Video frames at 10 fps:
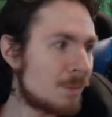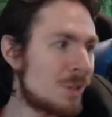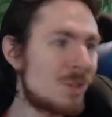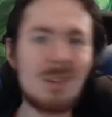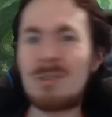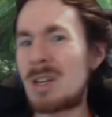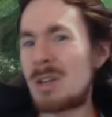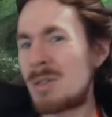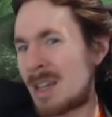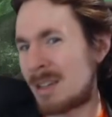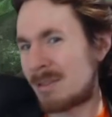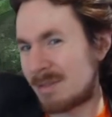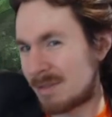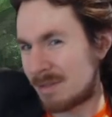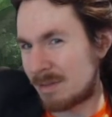but you can already do that
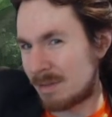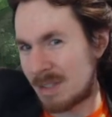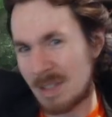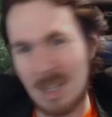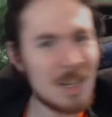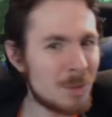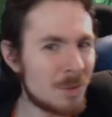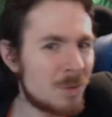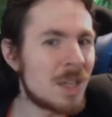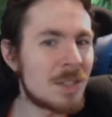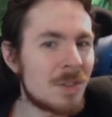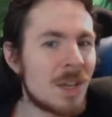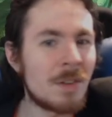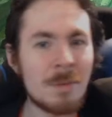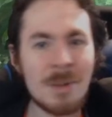any number of ways if you have
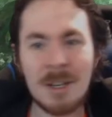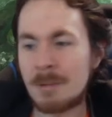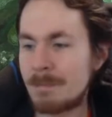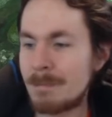infinite mana.